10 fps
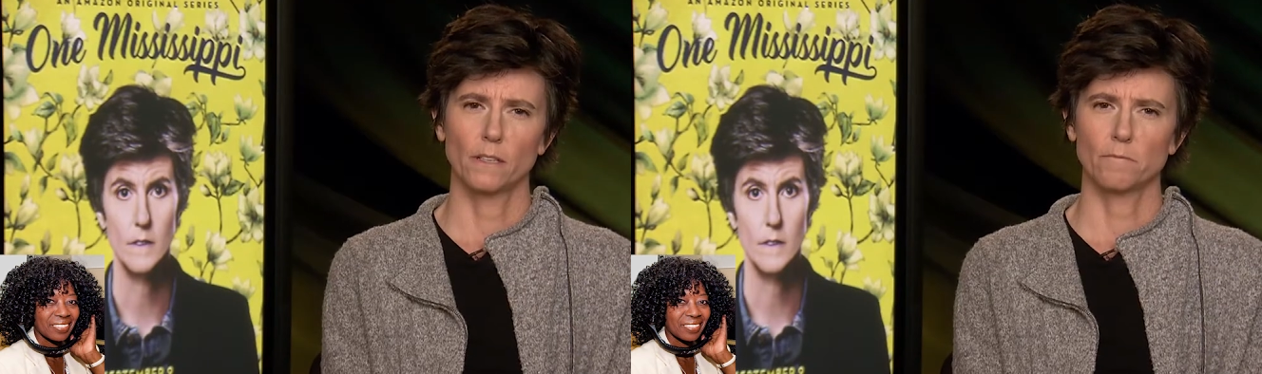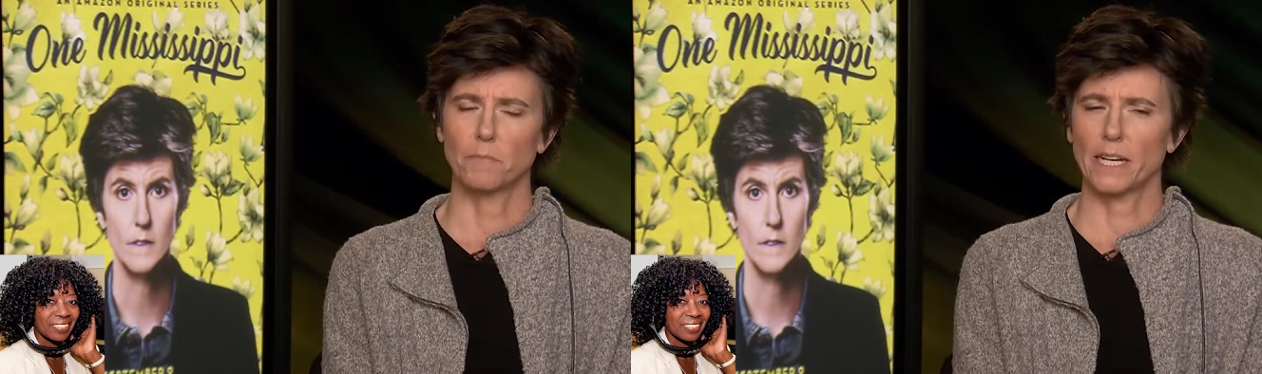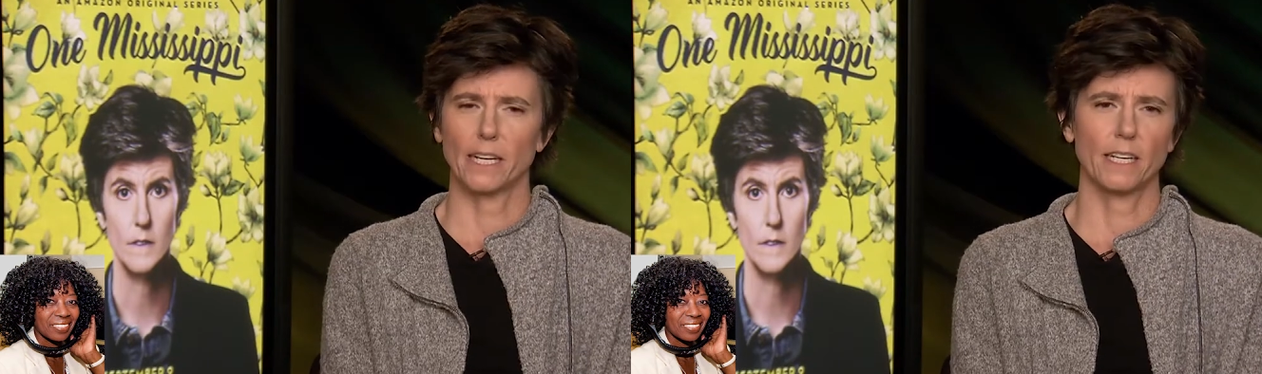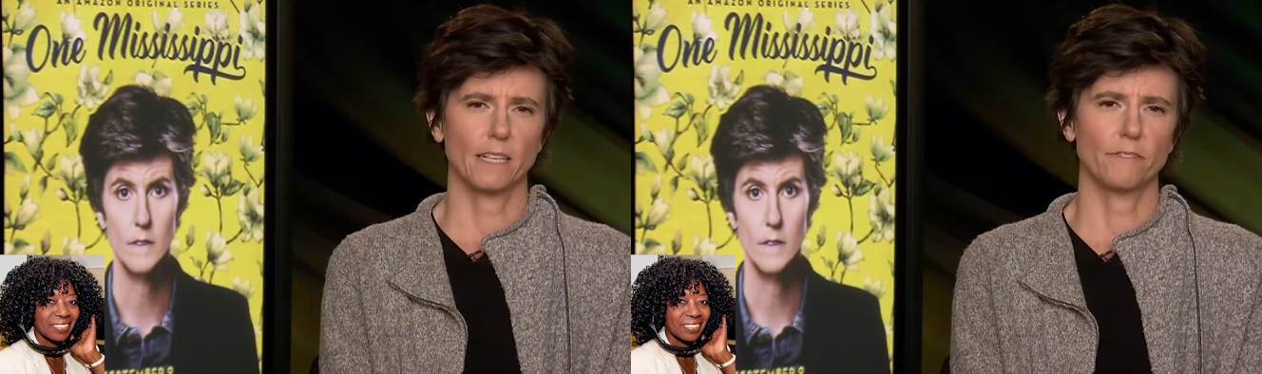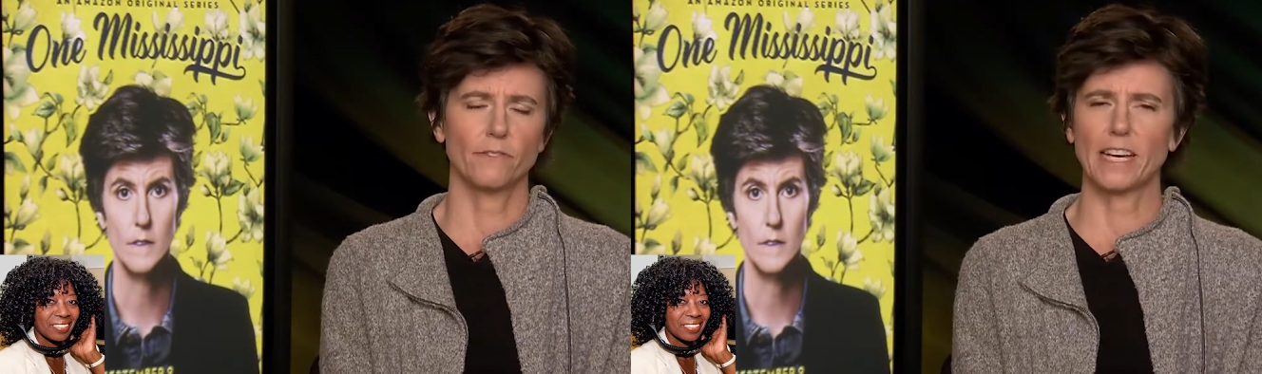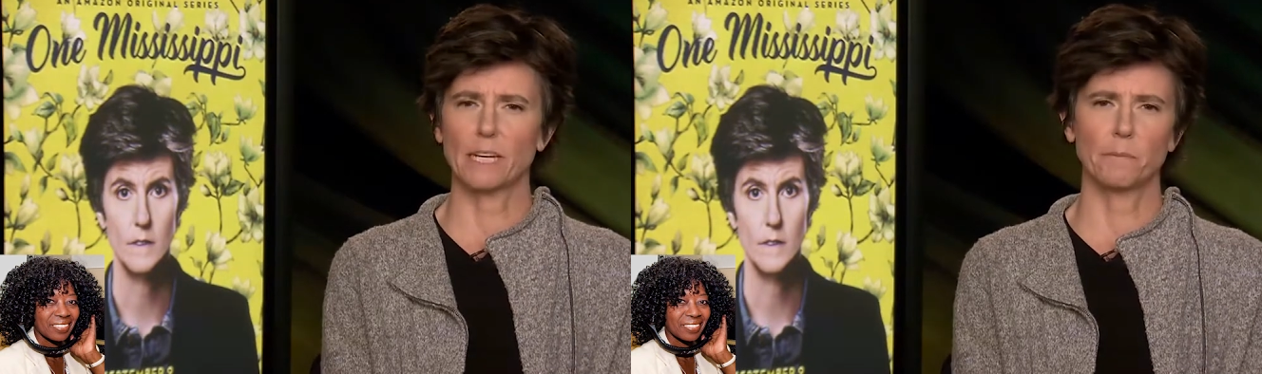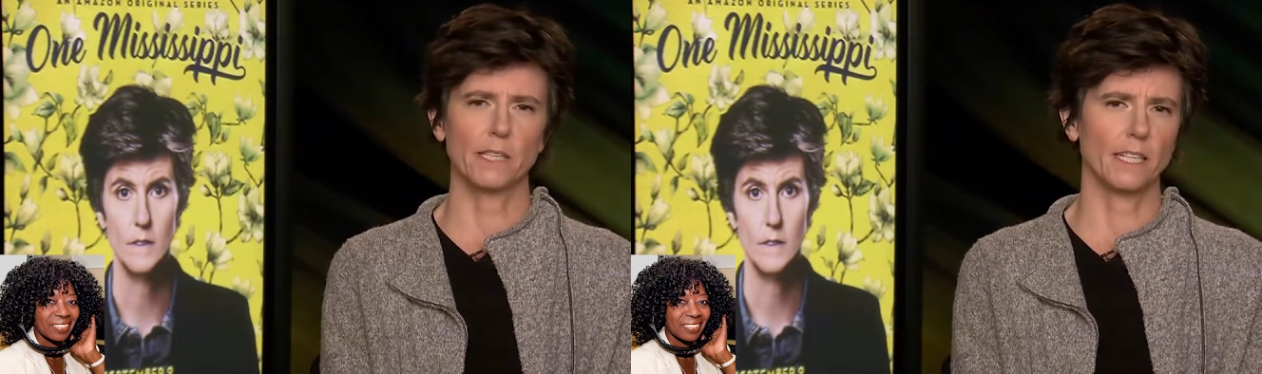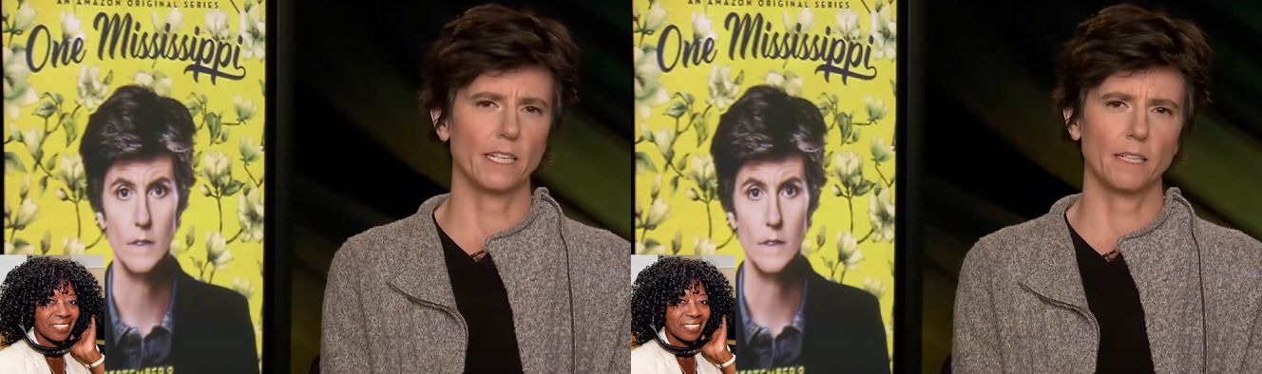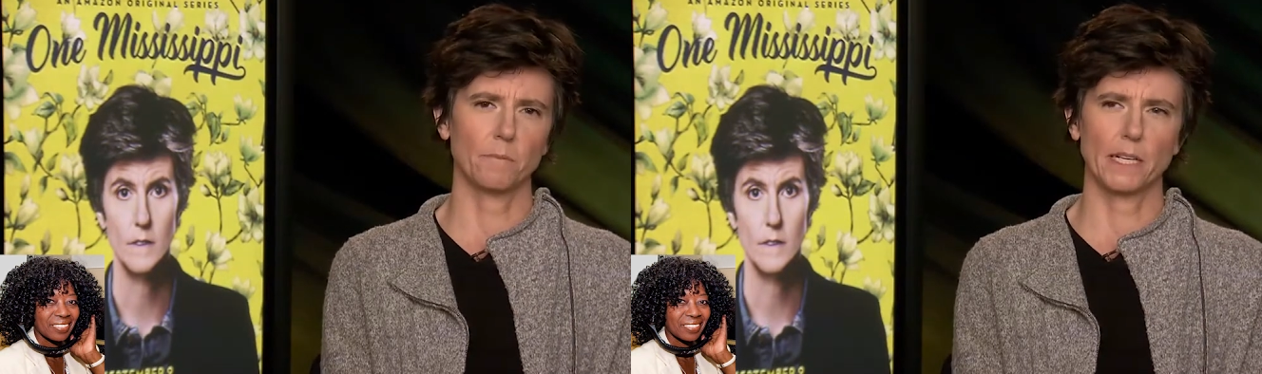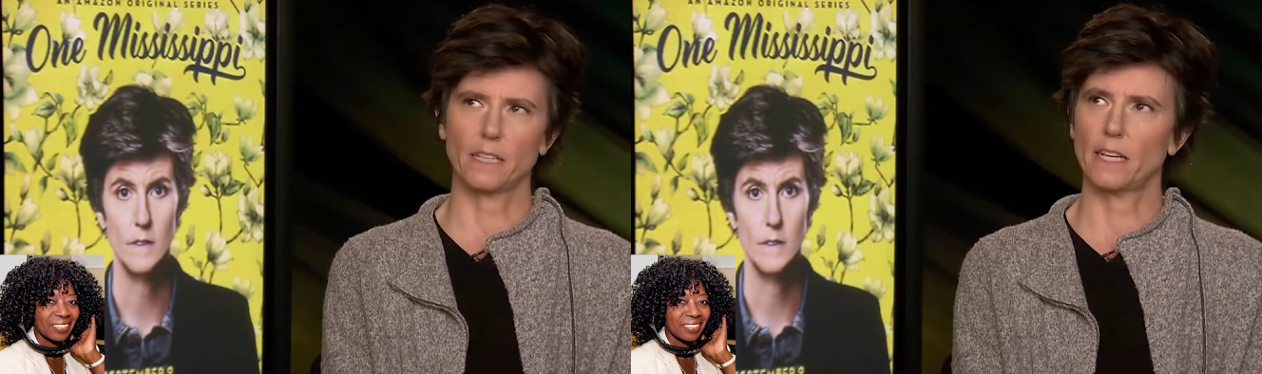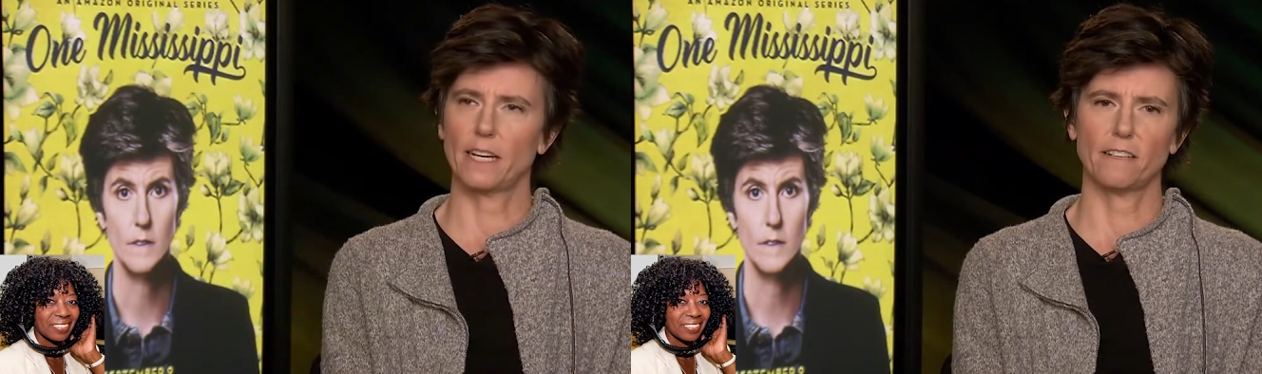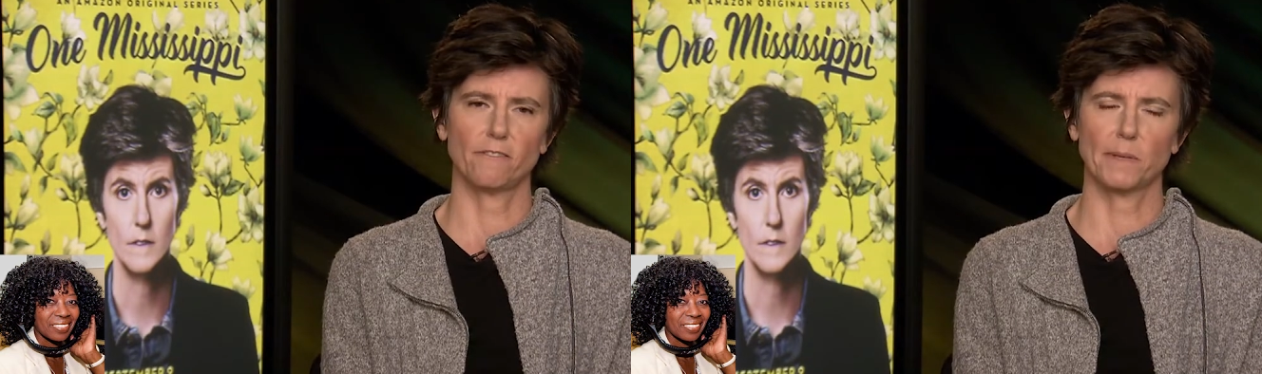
Speaker 1: my family, my life,